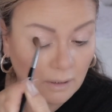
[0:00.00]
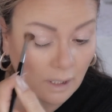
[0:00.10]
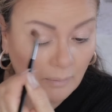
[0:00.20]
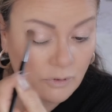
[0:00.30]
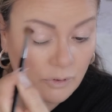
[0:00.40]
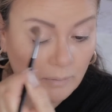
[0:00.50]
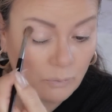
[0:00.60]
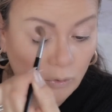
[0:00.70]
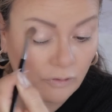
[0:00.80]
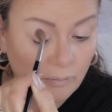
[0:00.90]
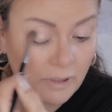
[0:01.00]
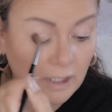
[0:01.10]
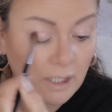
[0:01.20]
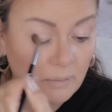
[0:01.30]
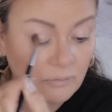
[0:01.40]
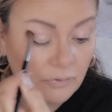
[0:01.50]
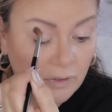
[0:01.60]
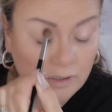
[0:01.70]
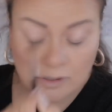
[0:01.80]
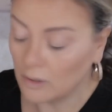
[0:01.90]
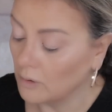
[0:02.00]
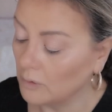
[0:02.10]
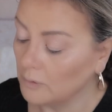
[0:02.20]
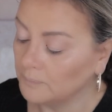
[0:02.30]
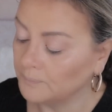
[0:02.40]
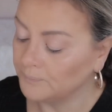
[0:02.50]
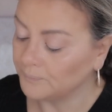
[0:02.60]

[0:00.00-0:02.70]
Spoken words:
I'm doing more of my comfort zone,